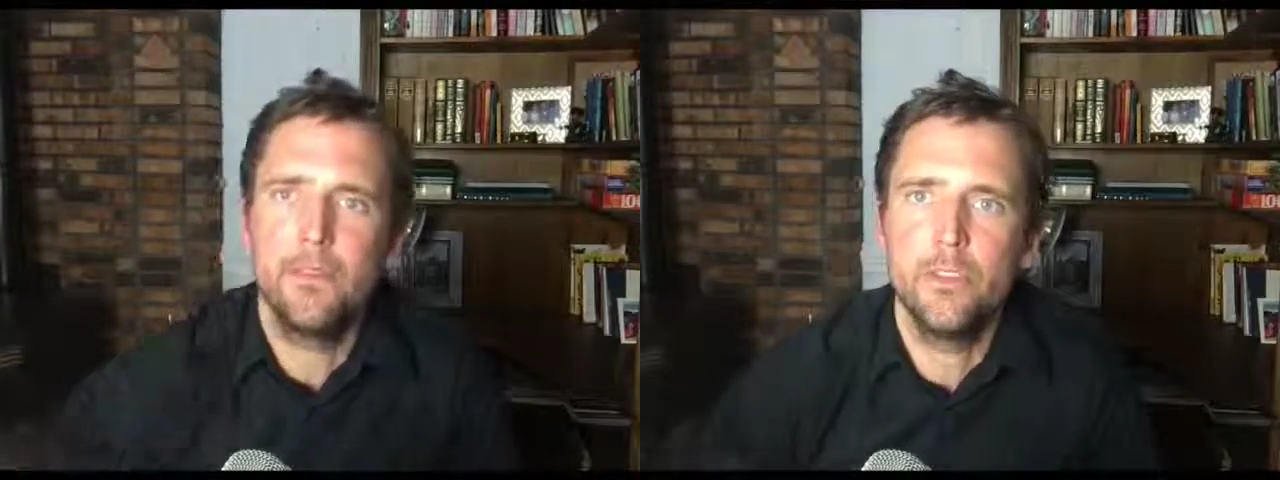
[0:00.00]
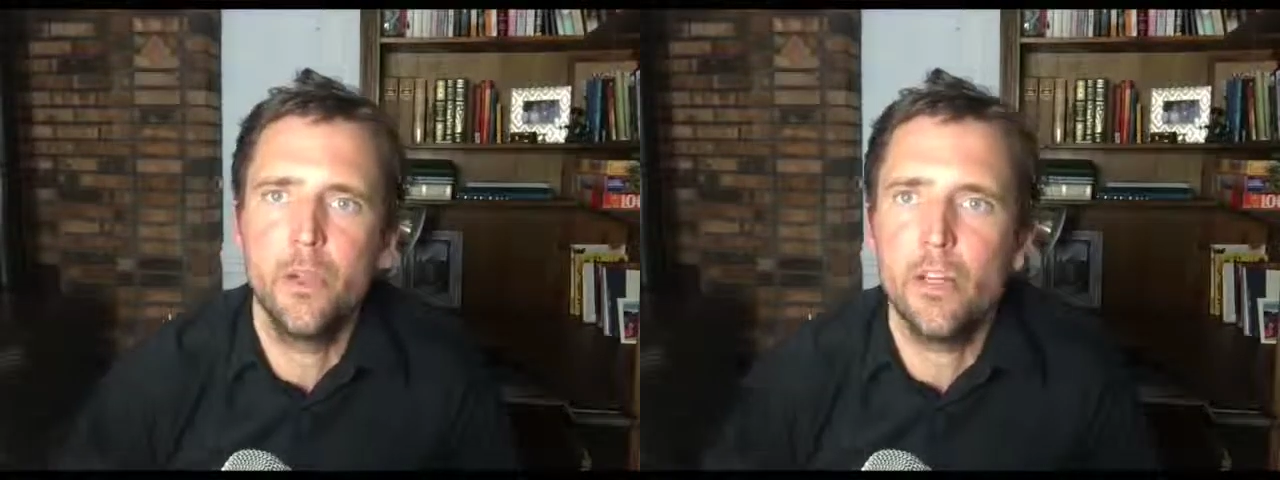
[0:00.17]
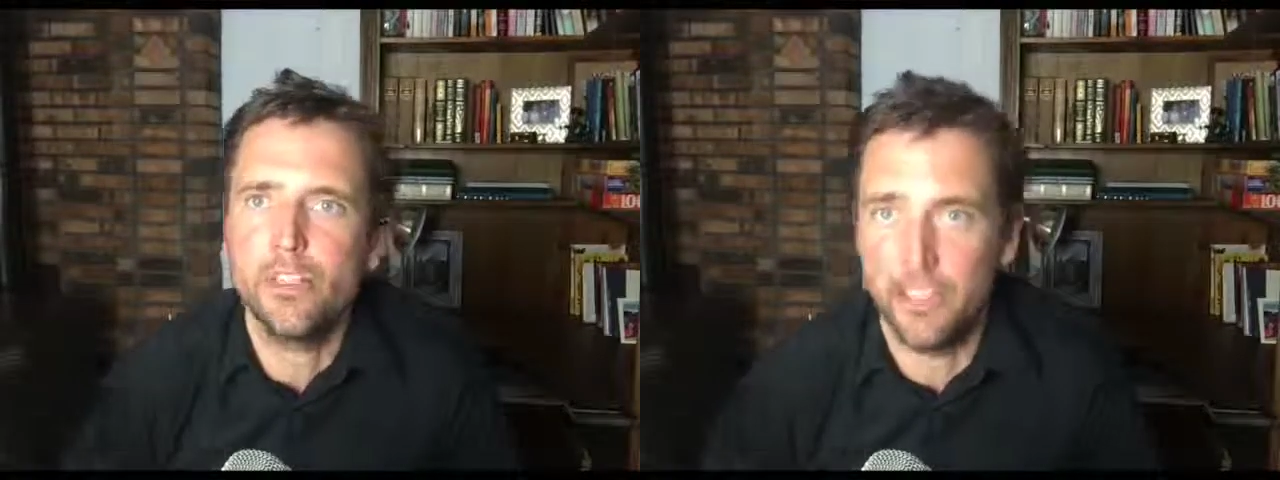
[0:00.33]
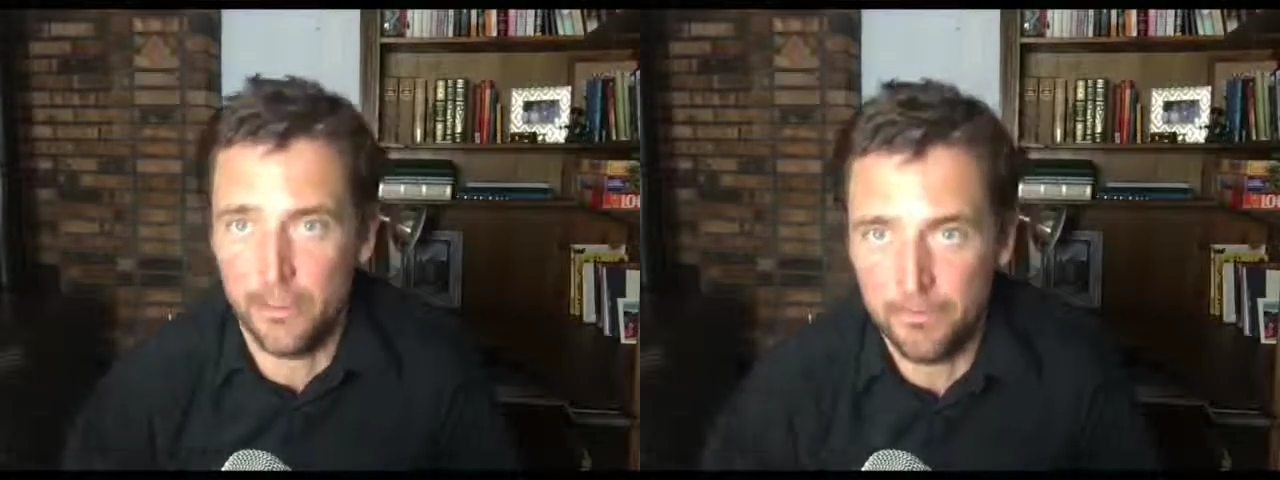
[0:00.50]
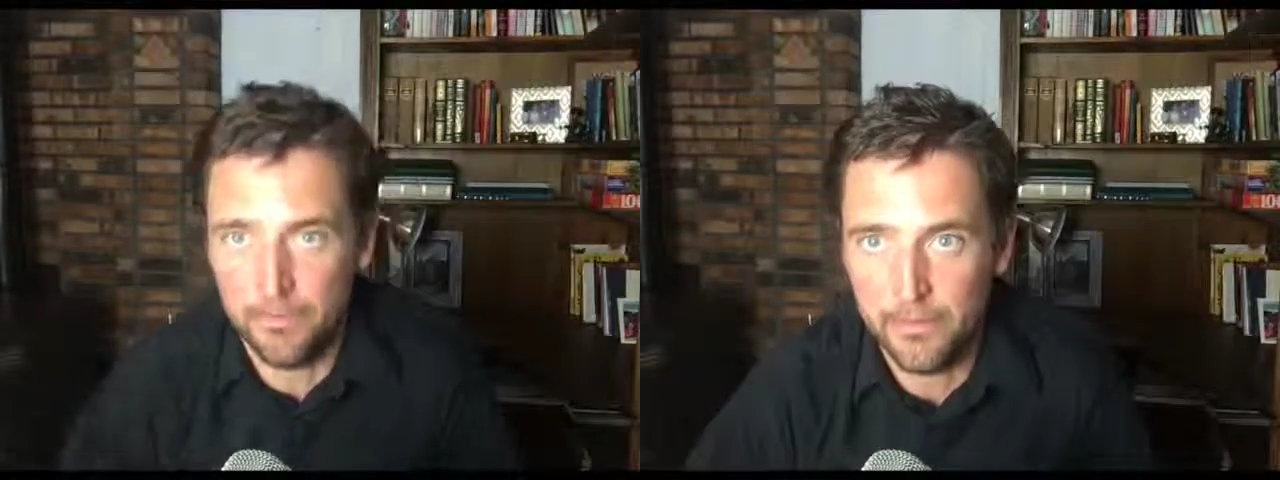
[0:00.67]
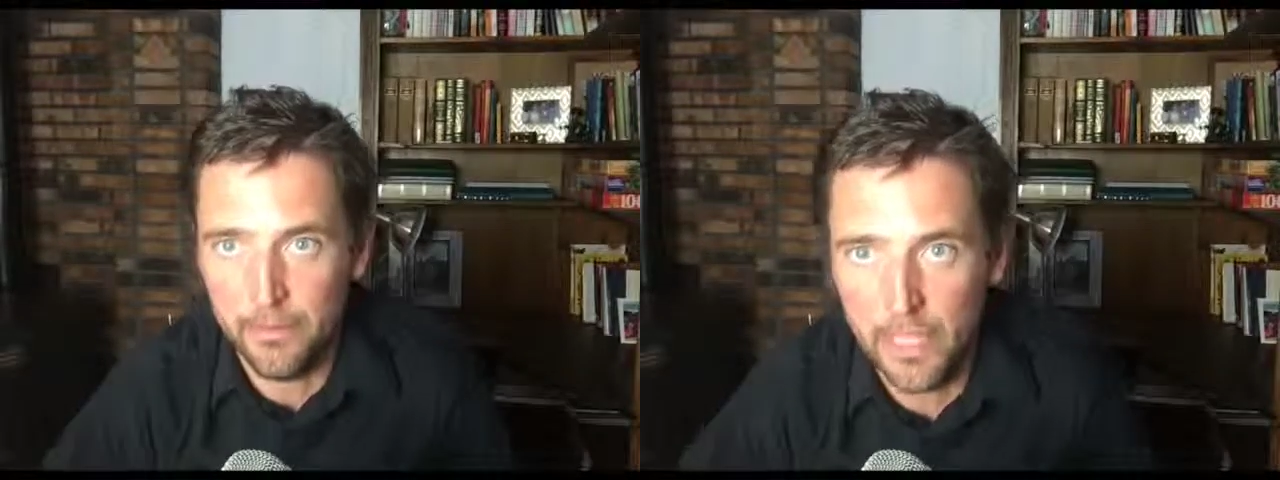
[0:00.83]
Georgia
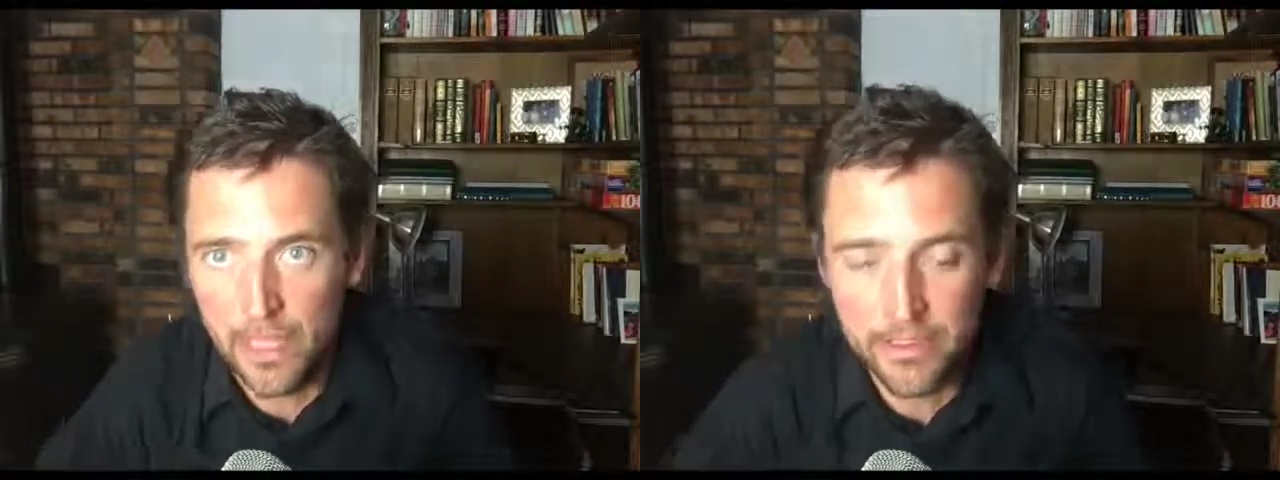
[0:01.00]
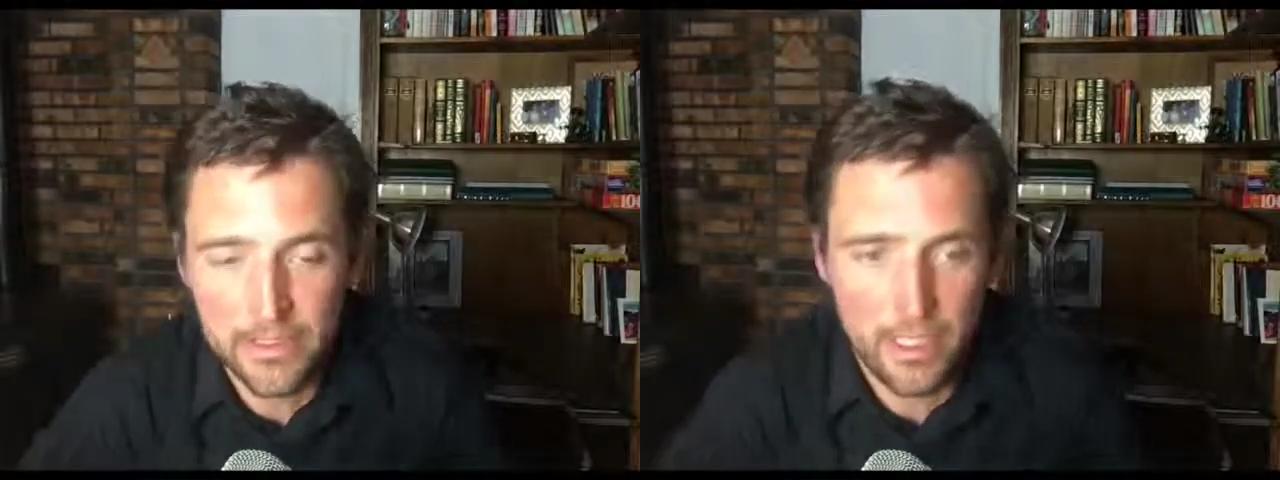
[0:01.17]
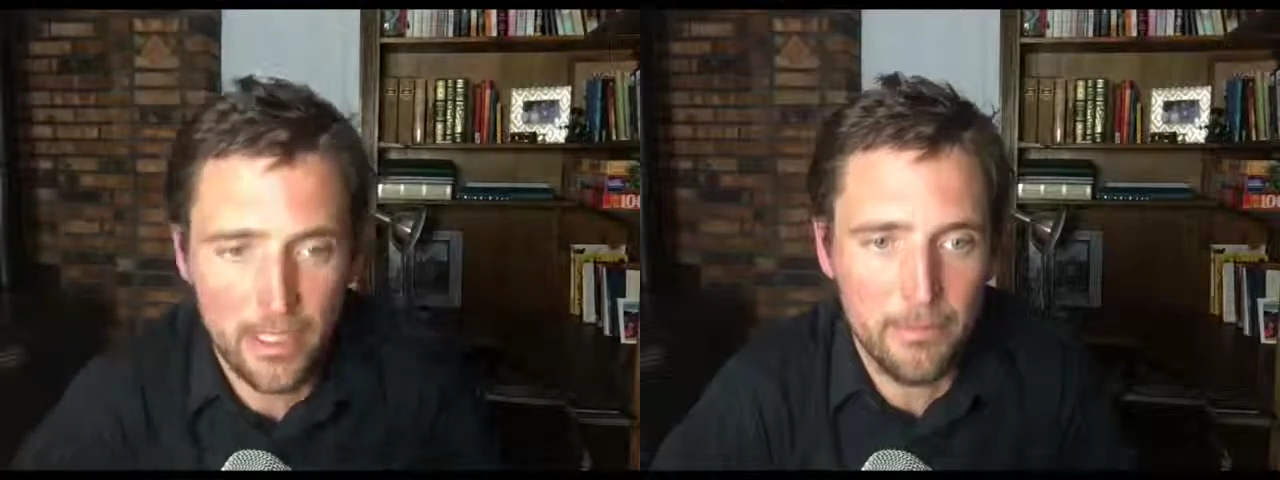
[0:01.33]
when I was